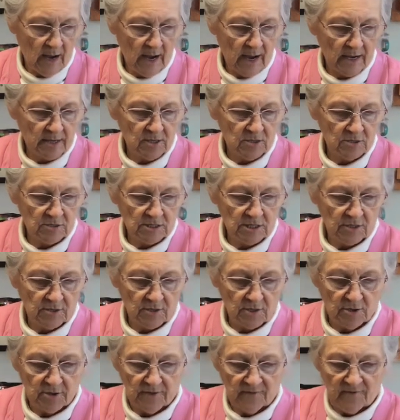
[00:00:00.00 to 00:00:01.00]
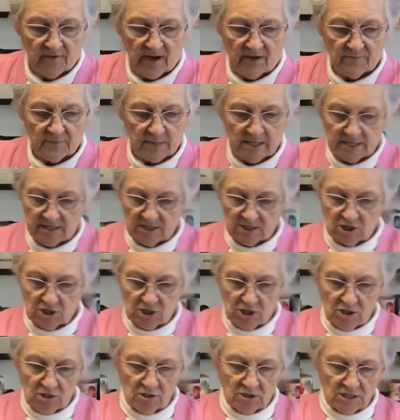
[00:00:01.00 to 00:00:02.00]
I cooked it 35 minutes.
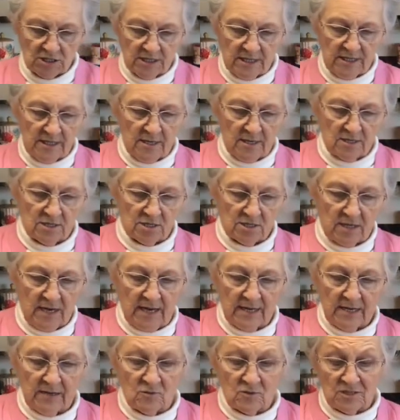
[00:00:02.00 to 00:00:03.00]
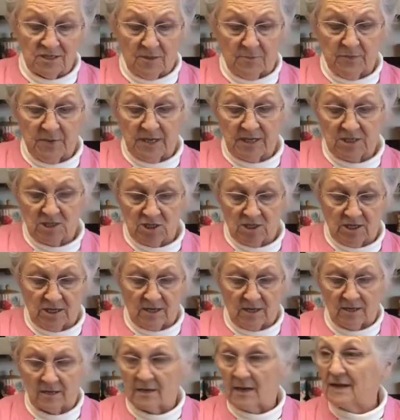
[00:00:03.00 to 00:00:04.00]
Usually, a, uh, and it was a big
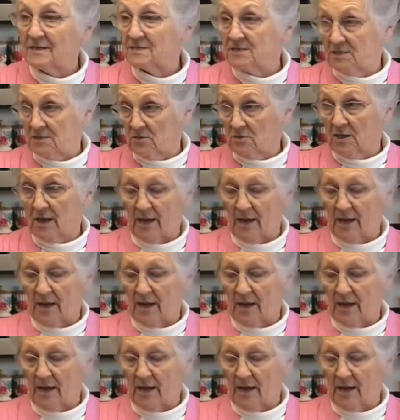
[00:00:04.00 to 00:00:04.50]
chicken. I still